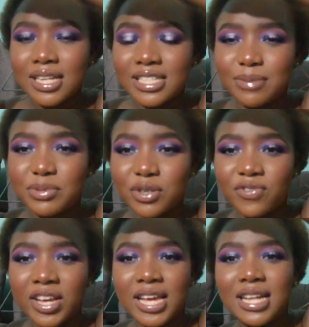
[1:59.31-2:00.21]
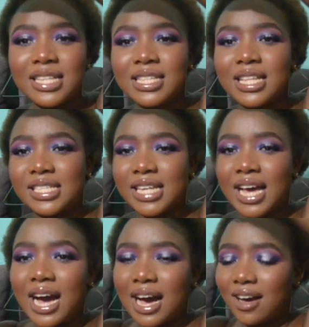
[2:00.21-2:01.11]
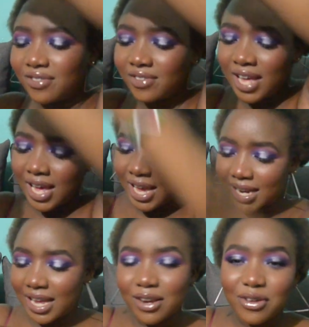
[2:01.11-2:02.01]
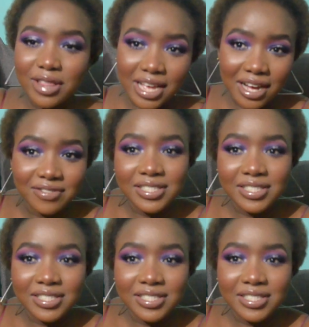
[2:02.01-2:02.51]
types of heels that I have and I know they have